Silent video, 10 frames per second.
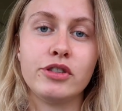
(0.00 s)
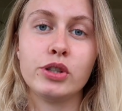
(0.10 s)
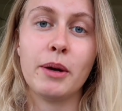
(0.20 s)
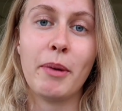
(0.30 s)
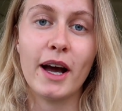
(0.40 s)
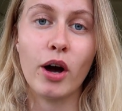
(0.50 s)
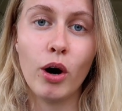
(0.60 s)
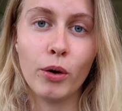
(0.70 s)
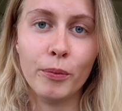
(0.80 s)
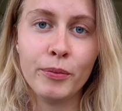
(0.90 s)
to get back
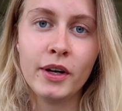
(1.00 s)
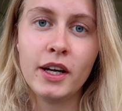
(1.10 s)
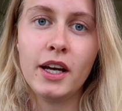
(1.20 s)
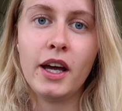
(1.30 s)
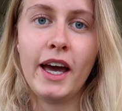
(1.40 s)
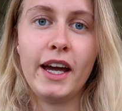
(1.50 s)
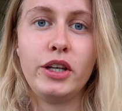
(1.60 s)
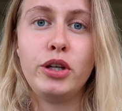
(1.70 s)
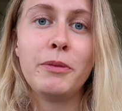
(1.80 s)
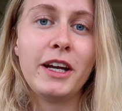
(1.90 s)
home,
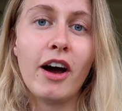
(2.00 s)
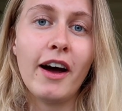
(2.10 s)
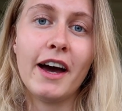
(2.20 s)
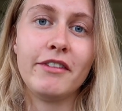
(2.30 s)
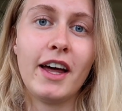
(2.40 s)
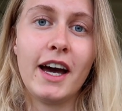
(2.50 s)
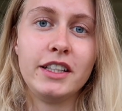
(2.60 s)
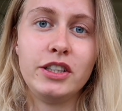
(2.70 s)
and you may not have that.